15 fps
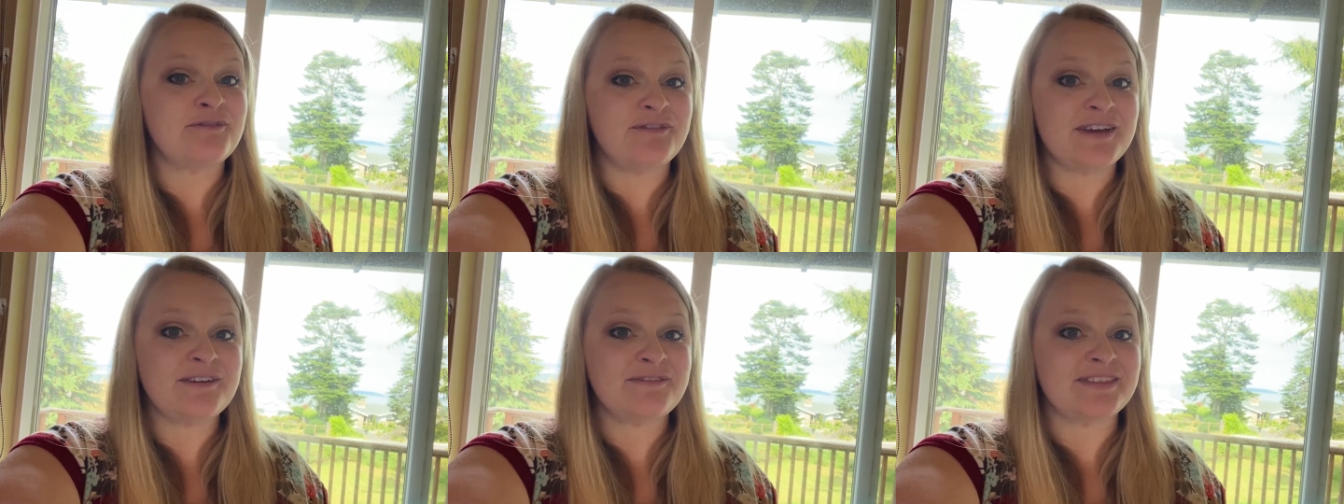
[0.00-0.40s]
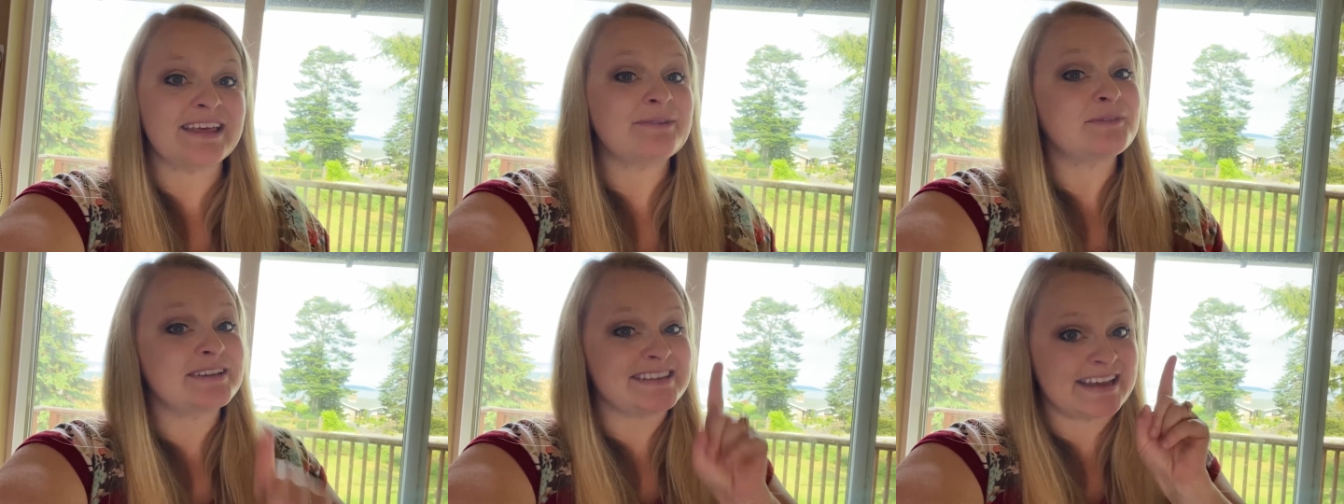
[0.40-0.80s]
Fifth
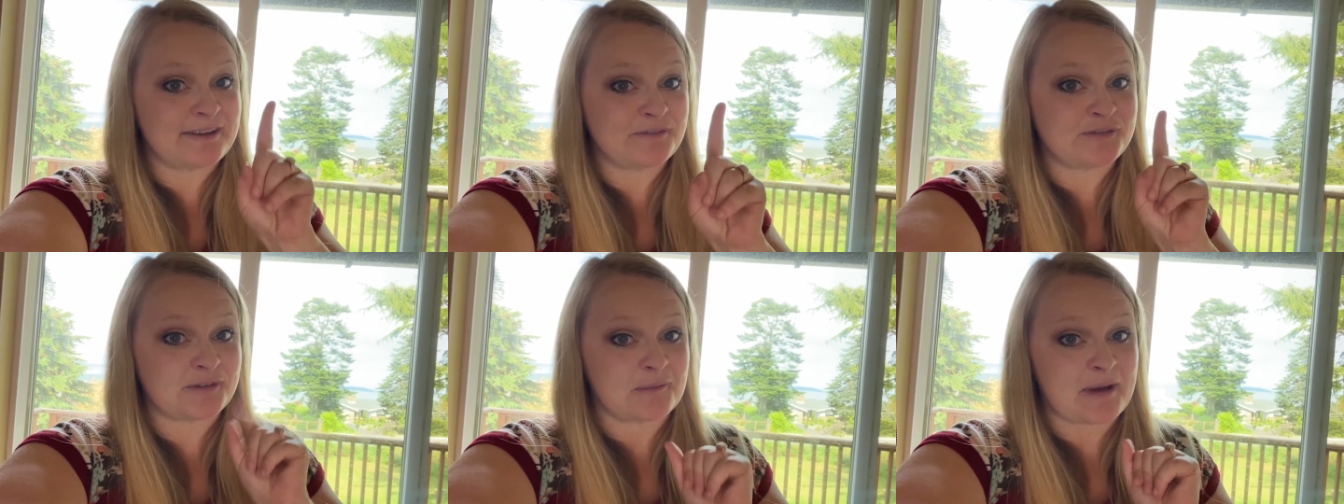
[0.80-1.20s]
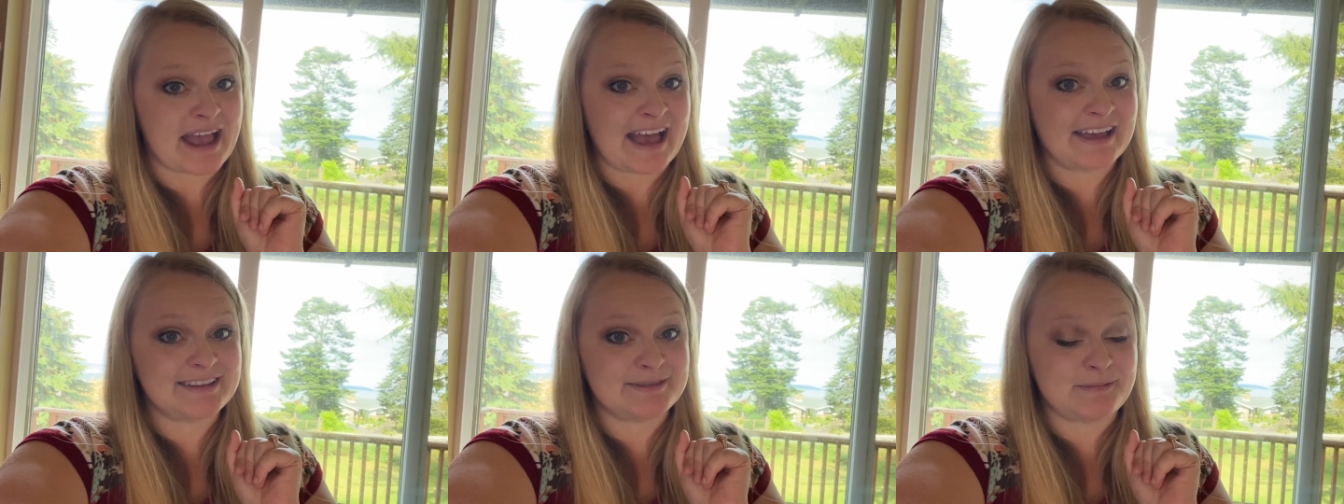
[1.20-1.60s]
was a gift for my
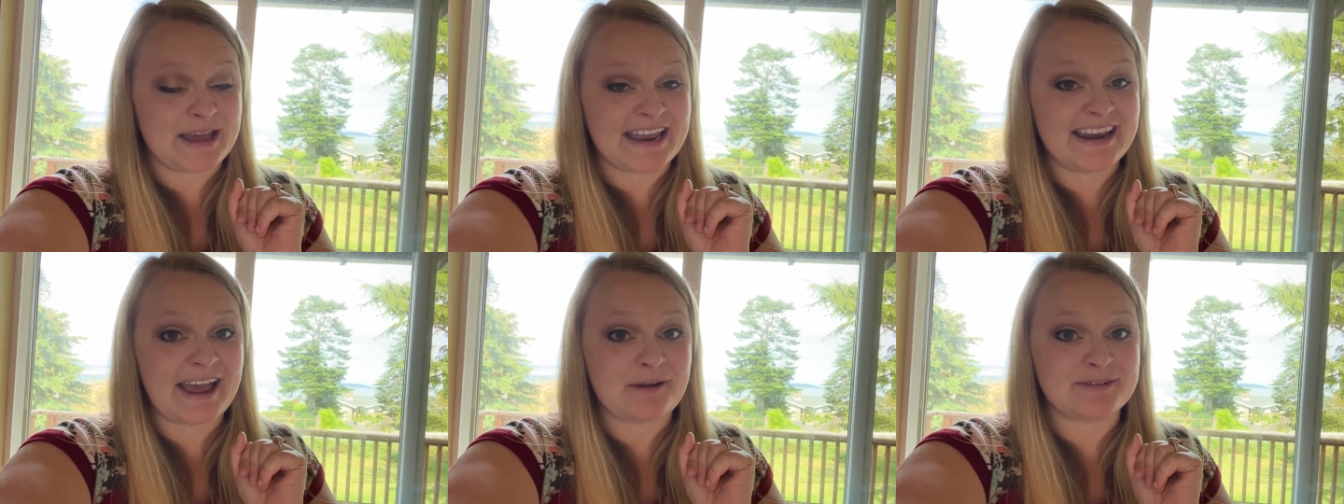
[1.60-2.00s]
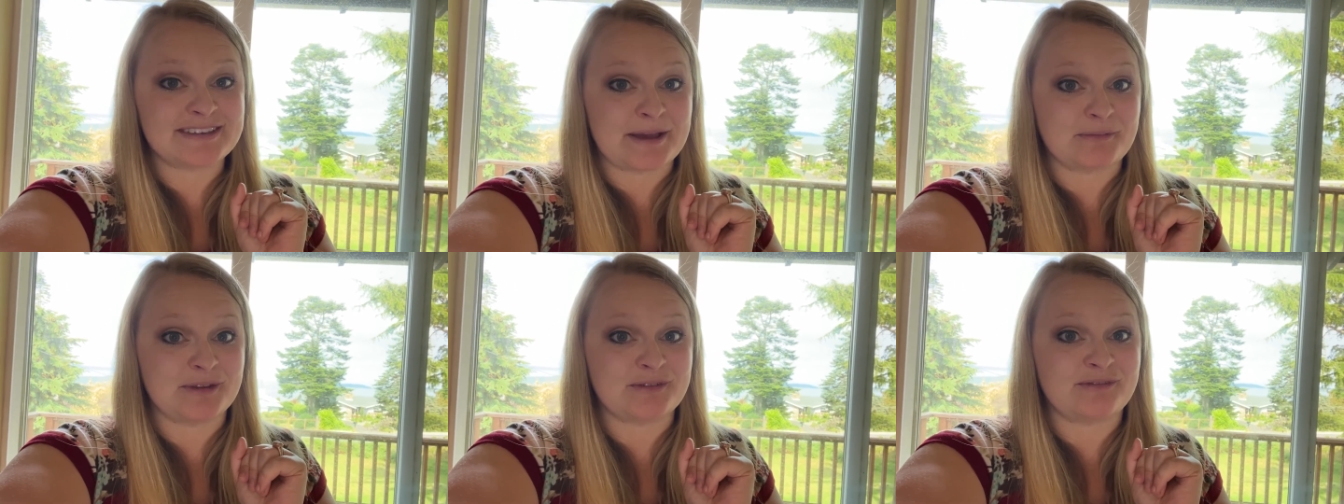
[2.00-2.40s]
husband. I was
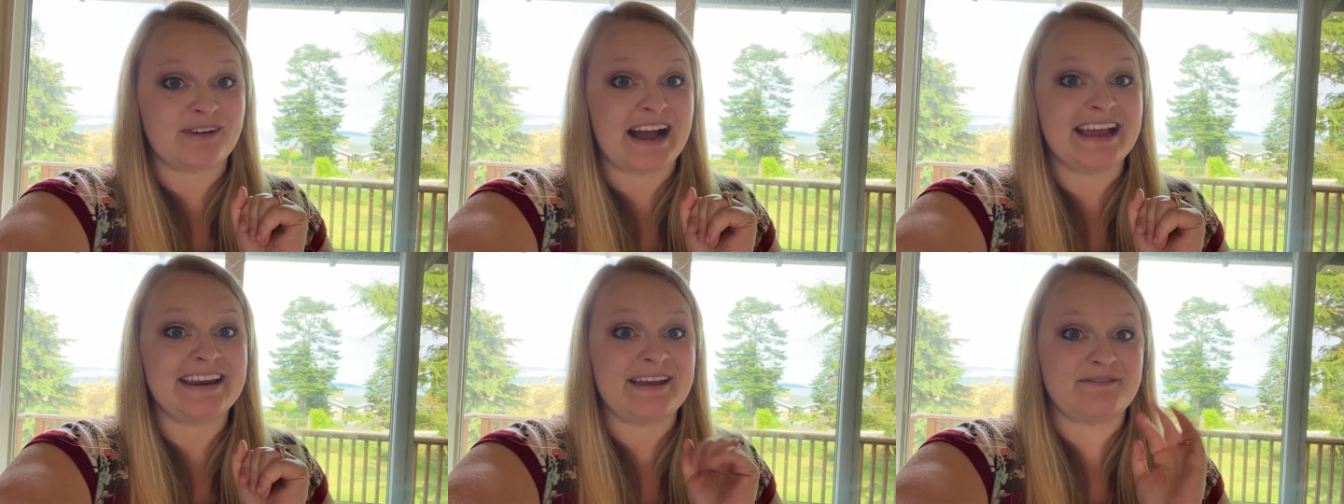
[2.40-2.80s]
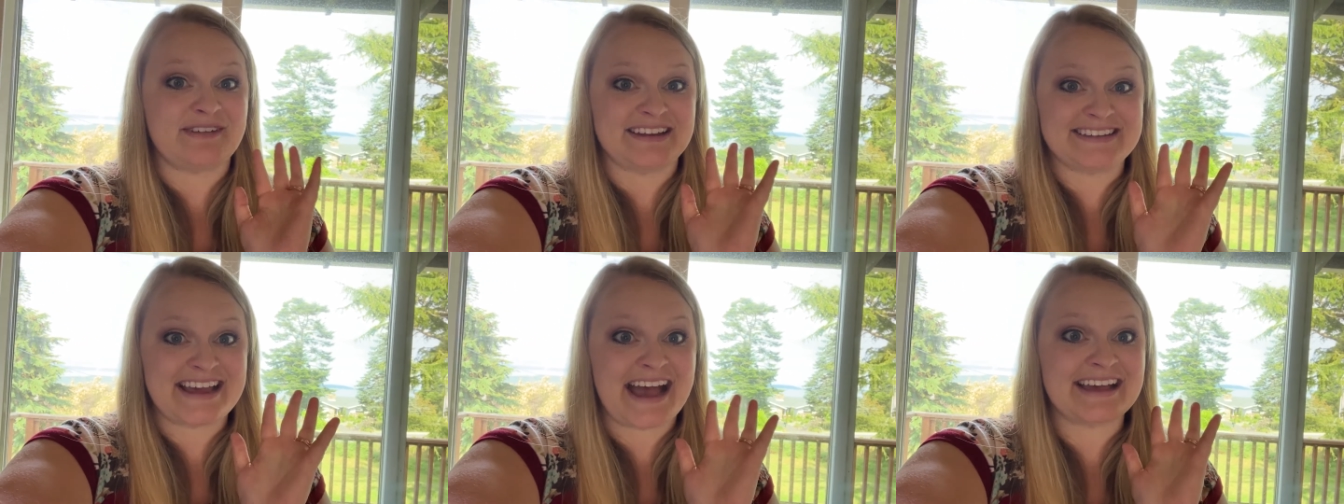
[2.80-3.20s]
able to find a
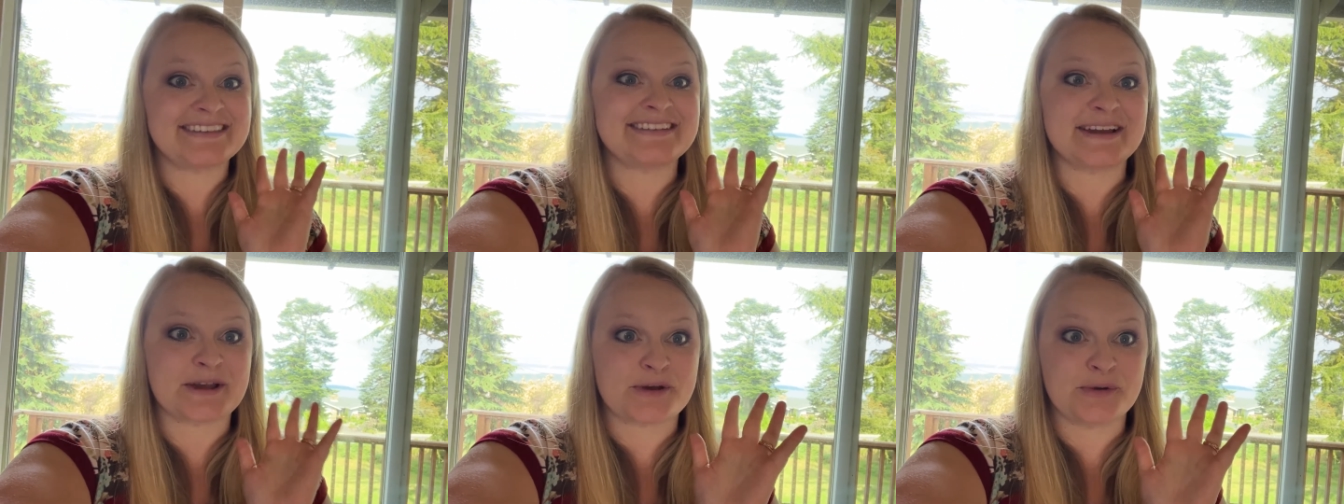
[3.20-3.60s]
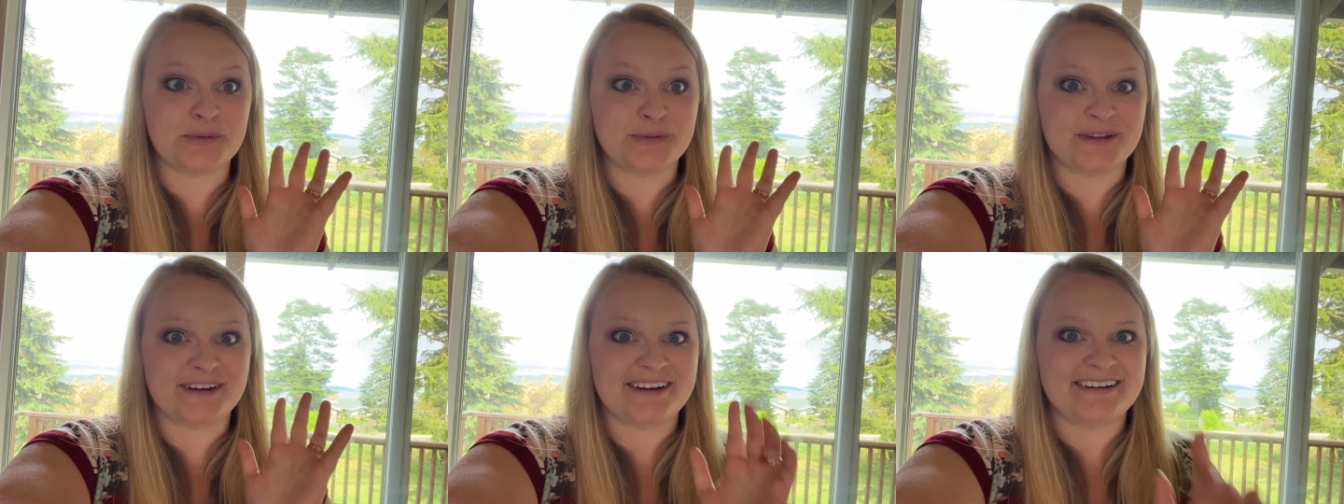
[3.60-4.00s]
fantastic
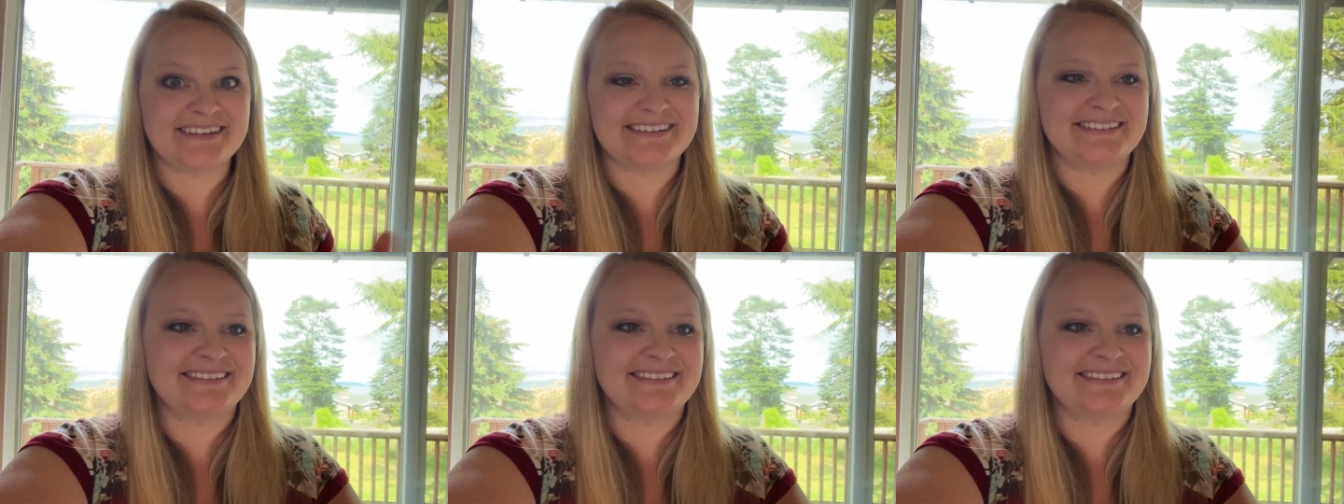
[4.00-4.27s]
cooler.